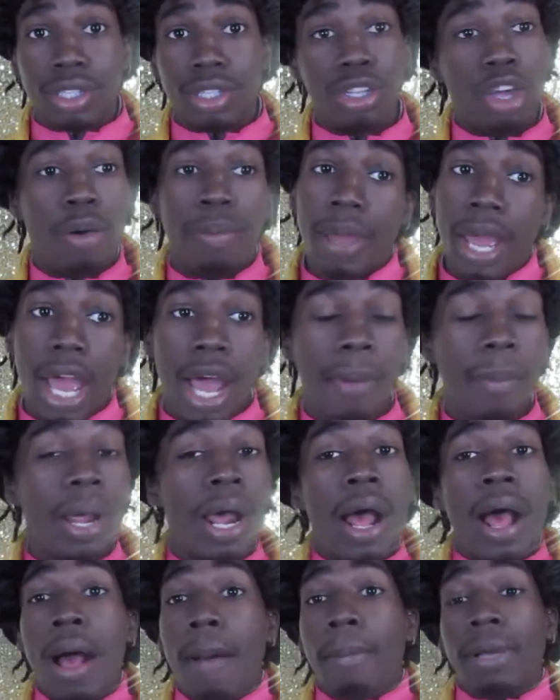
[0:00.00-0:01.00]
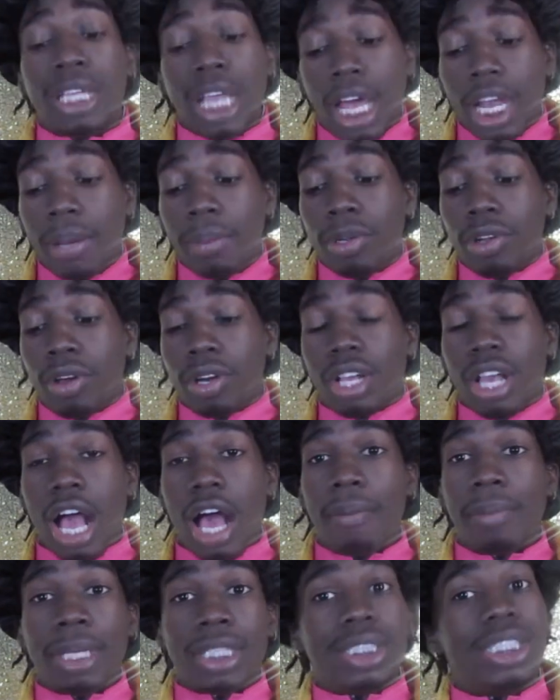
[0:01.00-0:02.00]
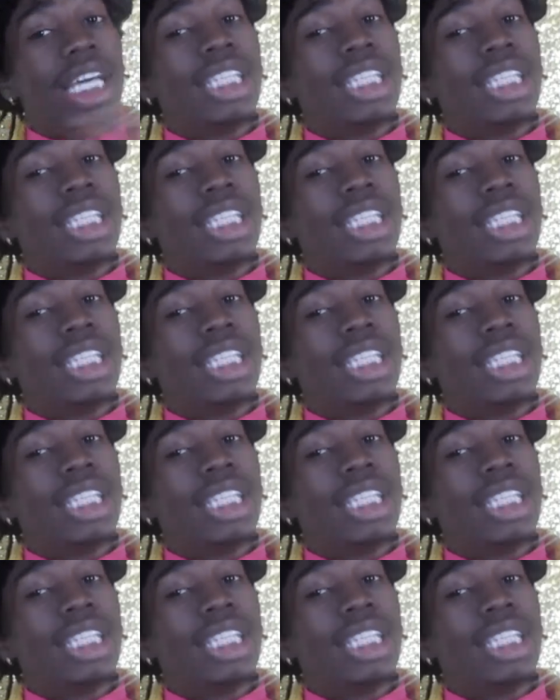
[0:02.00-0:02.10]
No bow. But y'all let me know in the comments.